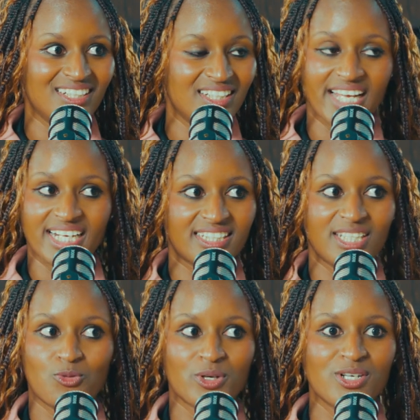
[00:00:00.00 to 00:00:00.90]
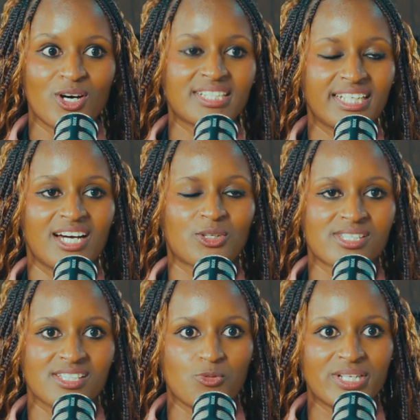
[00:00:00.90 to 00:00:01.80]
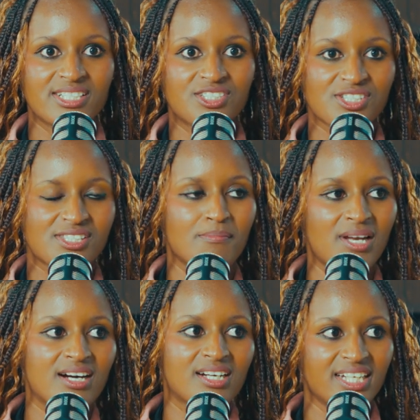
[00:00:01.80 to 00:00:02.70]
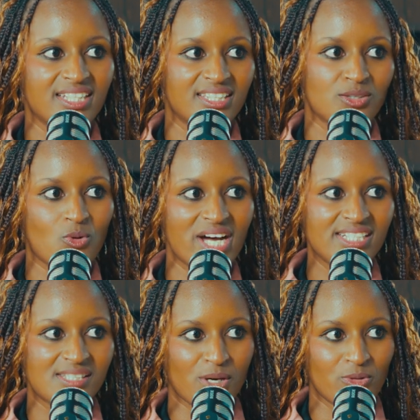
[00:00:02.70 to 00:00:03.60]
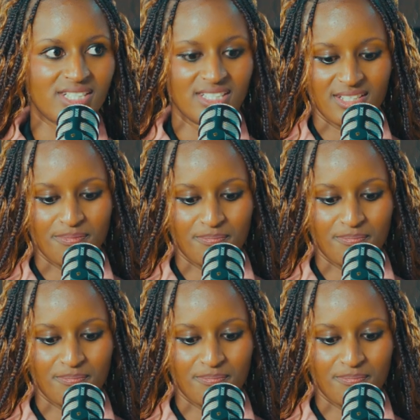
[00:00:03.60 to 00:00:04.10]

Like they would not care because we did just the black and the white, but we did the